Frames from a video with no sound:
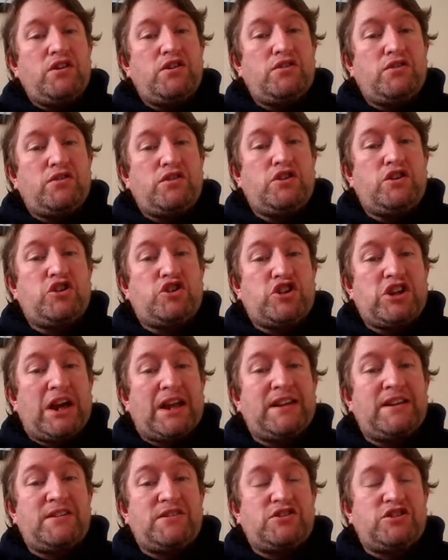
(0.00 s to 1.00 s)
You're
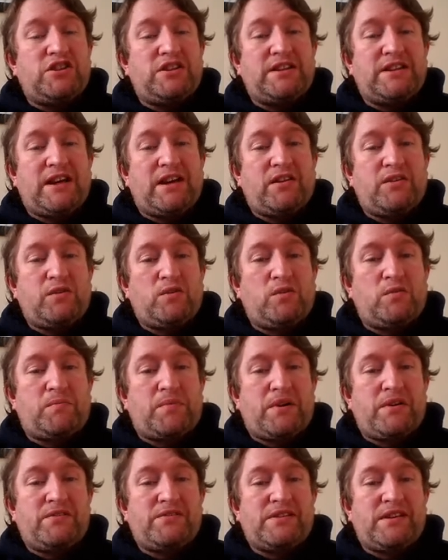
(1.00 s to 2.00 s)
challenging that thought
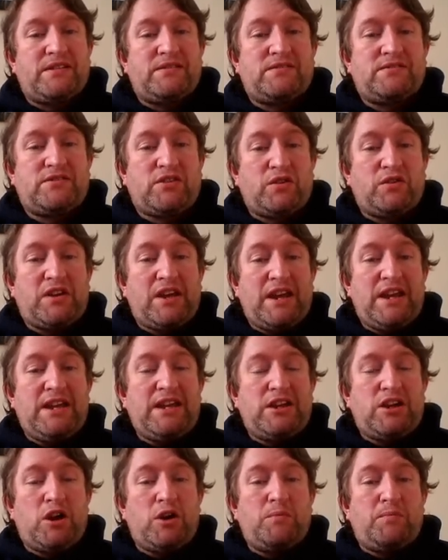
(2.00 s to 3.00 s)
process. So the
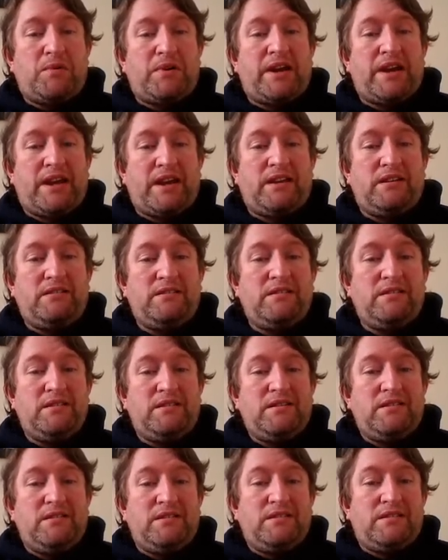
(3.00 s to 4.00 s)
ego brain,
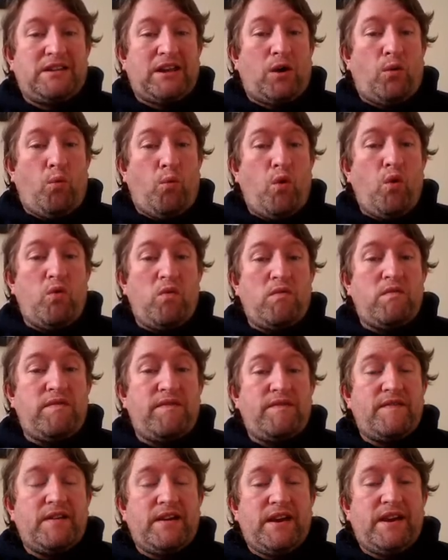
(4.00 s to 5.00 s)
that
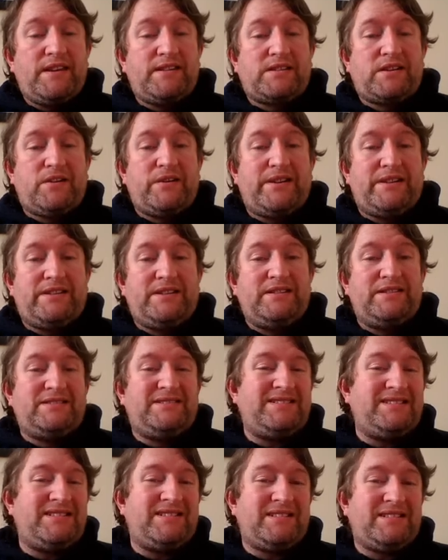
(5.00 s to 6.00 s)
wolf, is going,
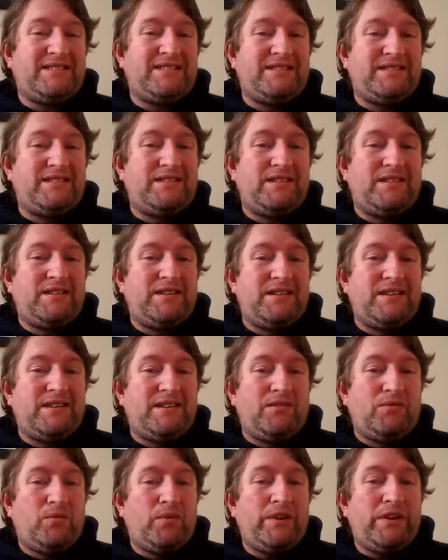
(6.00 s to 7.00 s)
nah,
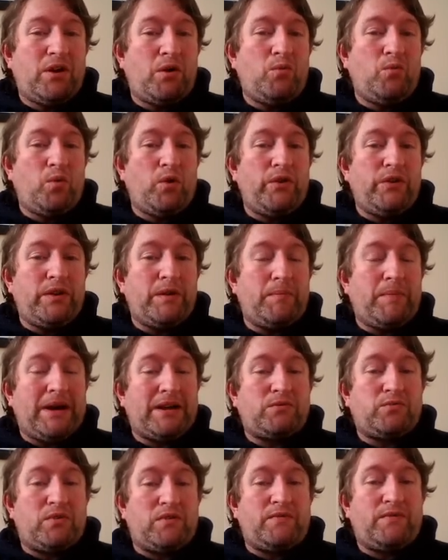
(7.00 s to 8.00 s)
we don't want the bad
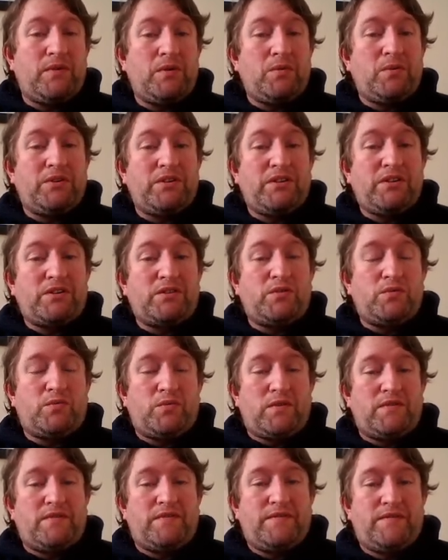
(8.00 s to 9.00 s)
wolf, we want the good
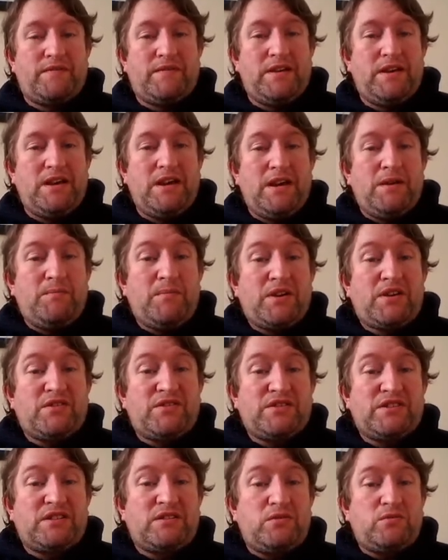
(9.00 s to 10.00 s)
wolf. Because
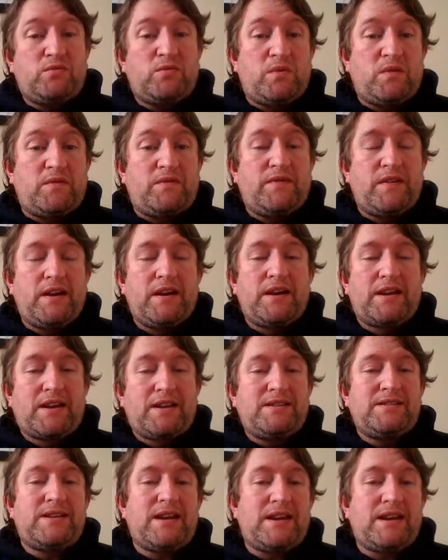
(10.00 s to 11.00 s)
the good wolf can
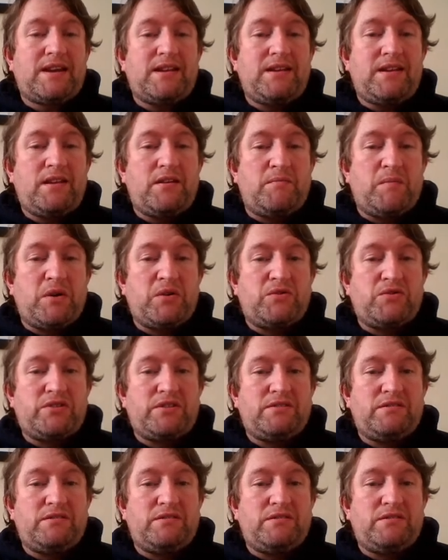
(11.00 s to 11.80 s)
take any emotion.